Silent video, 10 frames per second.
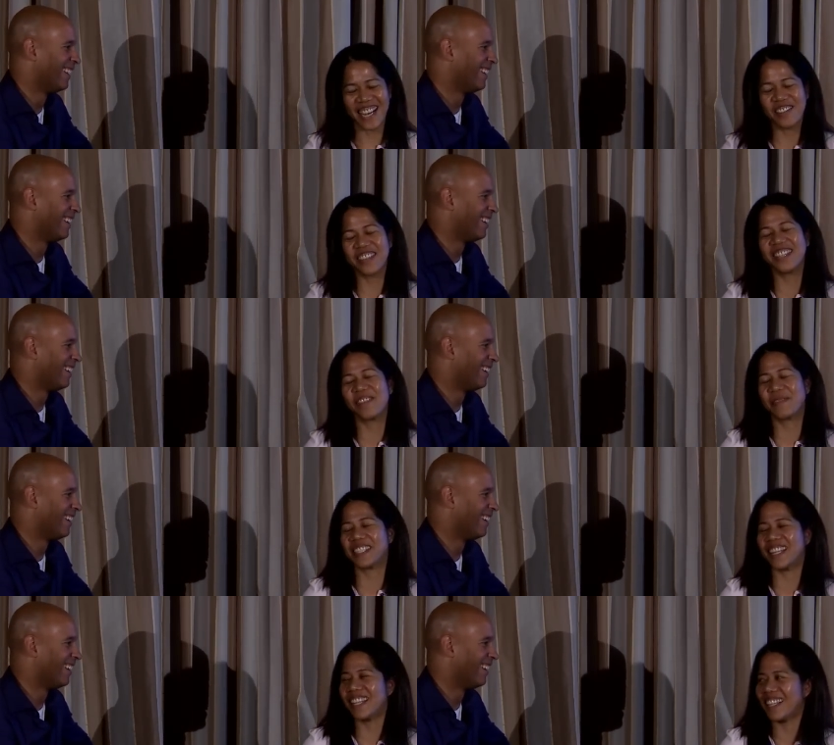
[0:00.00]
Speaker 1: would not
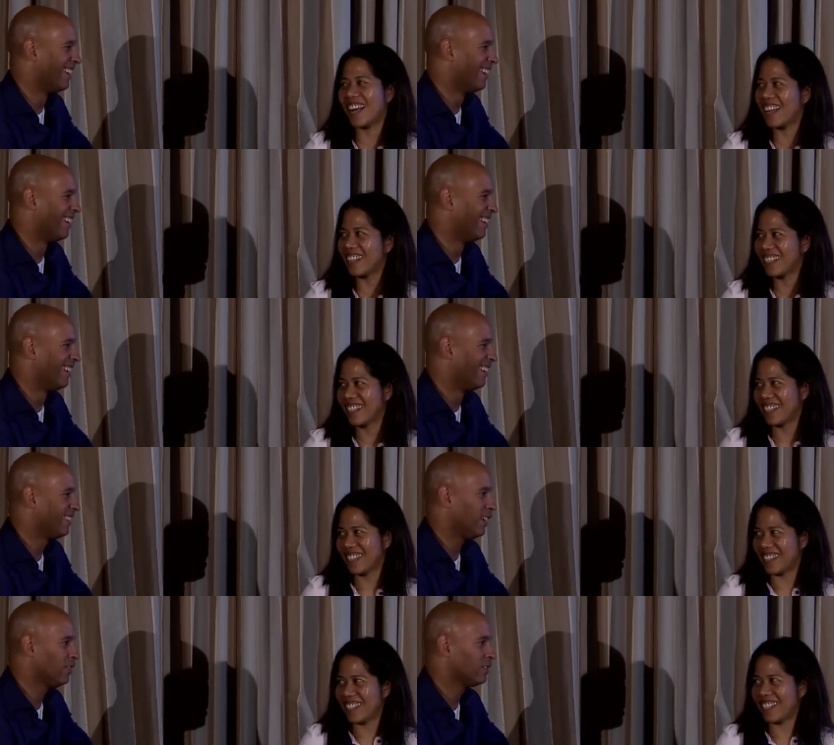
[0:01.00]
present that.
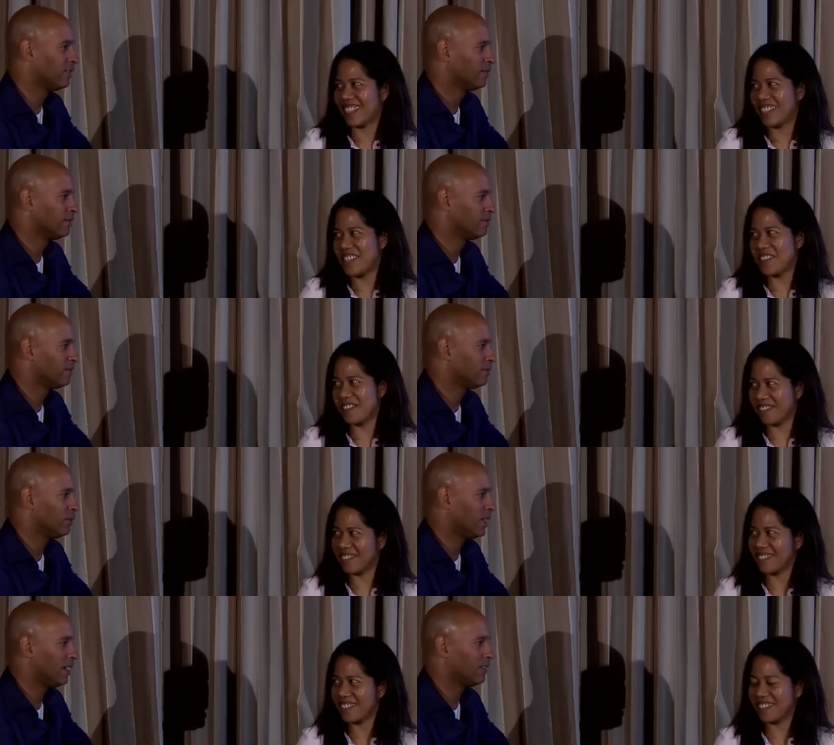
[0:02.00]
Speaker 2: No?
Speaker 1: No.
Speaker 2: Why
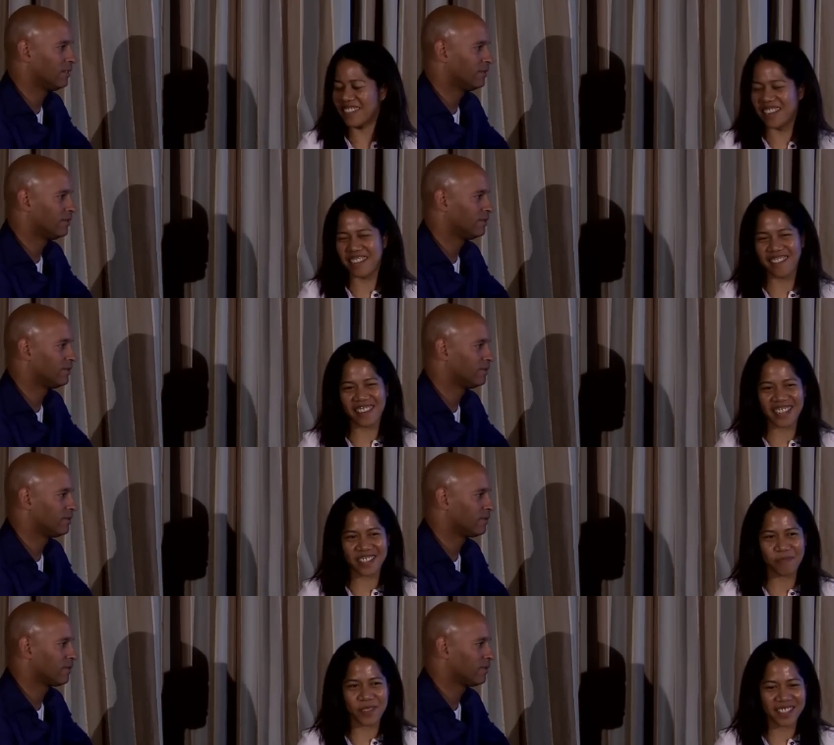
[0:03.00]
not? Because I don't like
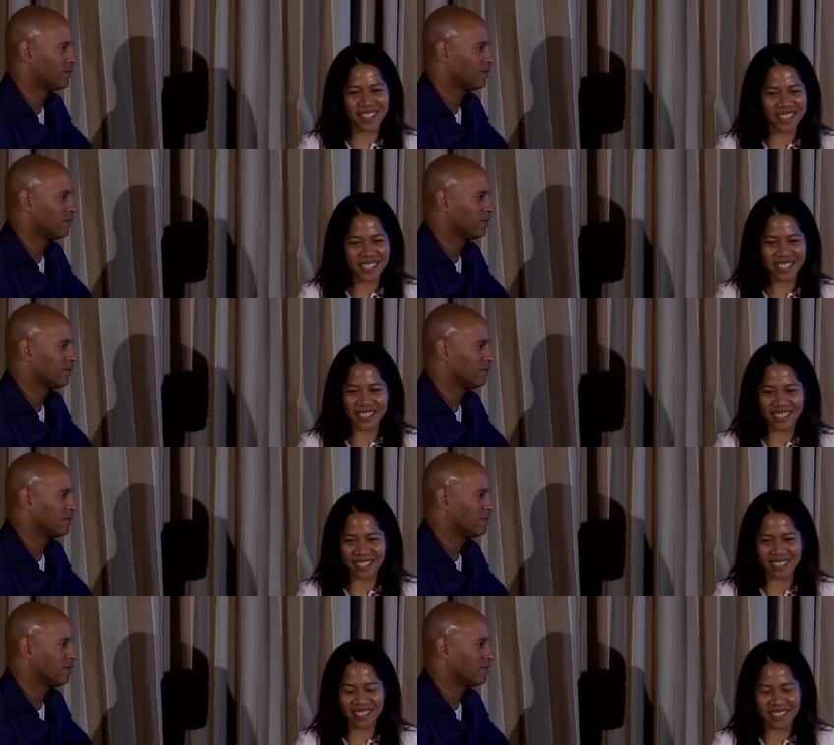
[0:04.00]
to present things that
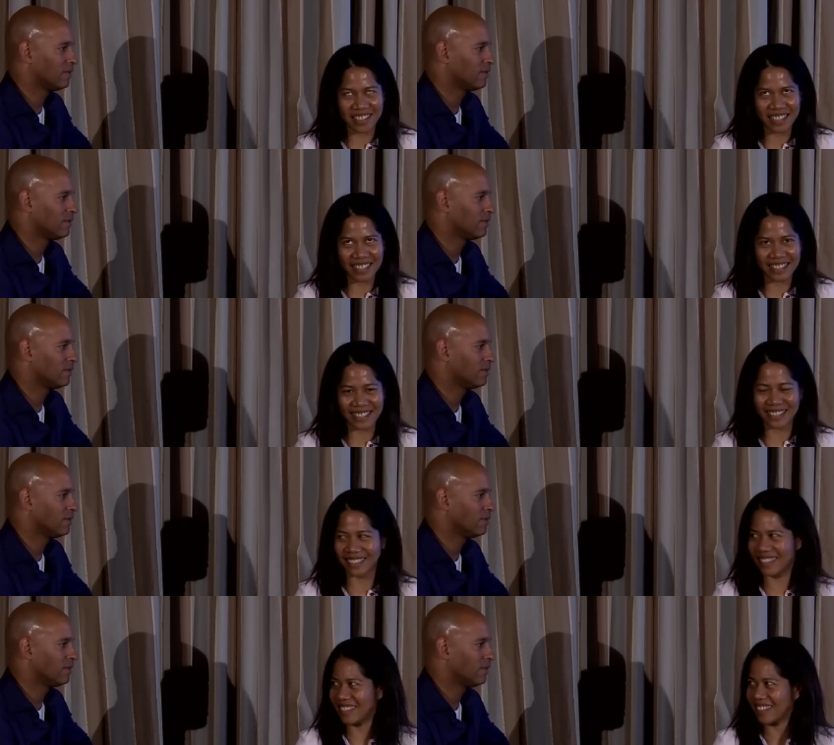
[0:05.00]
killing.
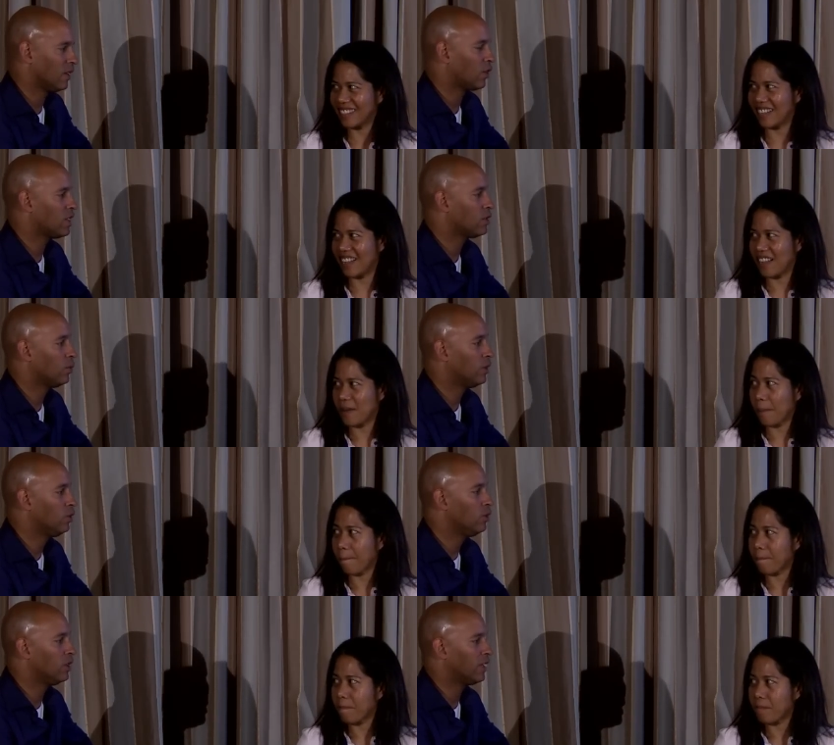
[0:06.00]
Okay, so what do
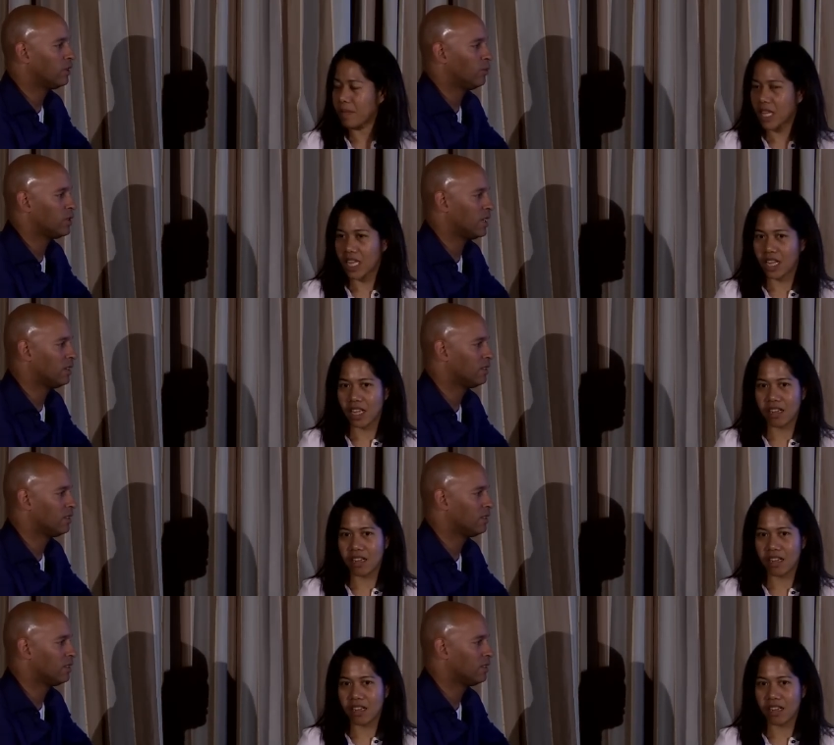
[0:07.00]
you like to present?